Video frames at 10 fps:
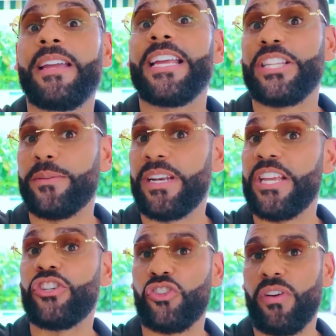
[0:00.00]
in terms of the
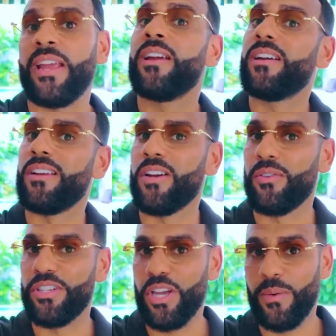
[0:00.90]
interest rate, gold
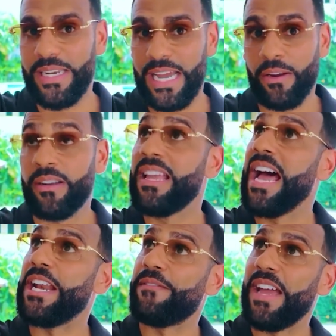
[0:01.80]
is going down.
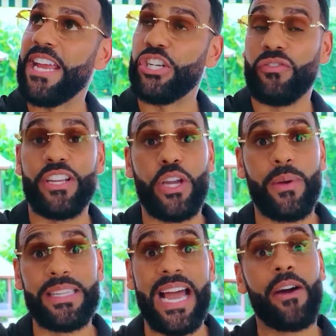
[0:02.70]
If that interest rate is
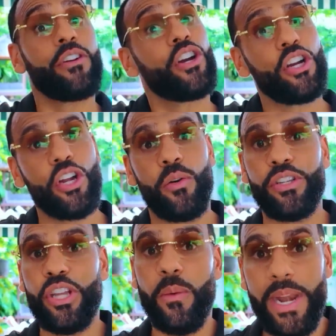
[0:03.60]
going down, gold is
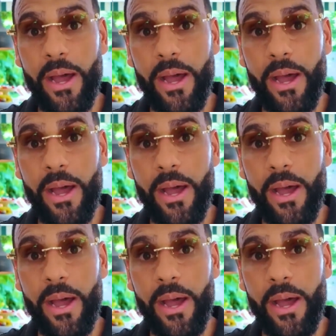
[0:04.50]
going